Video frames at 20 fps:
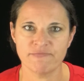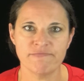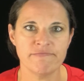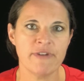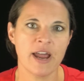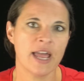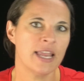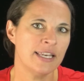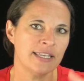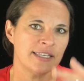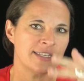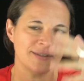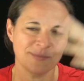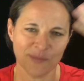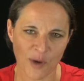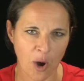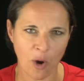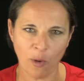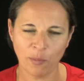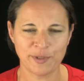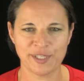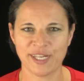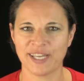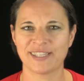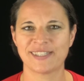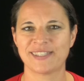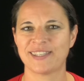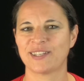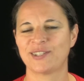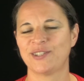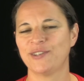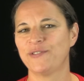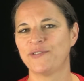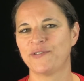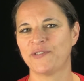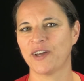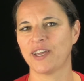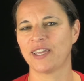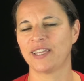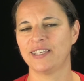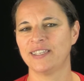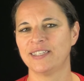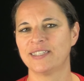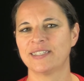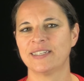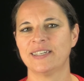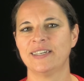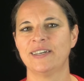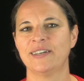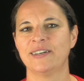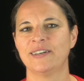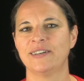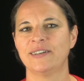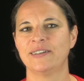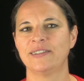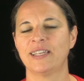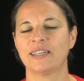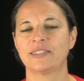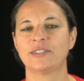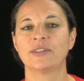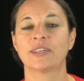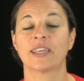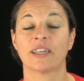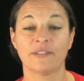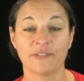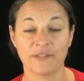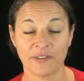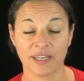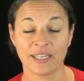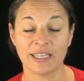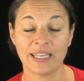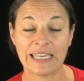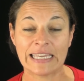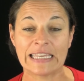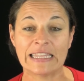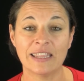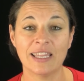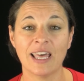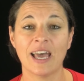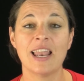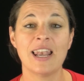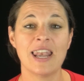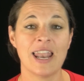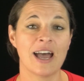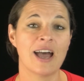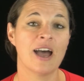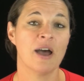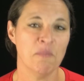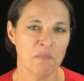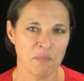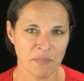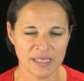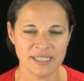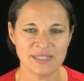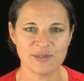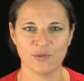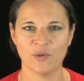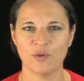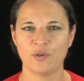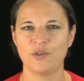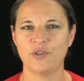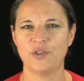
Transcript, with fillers: random objects that you can find in La Maison,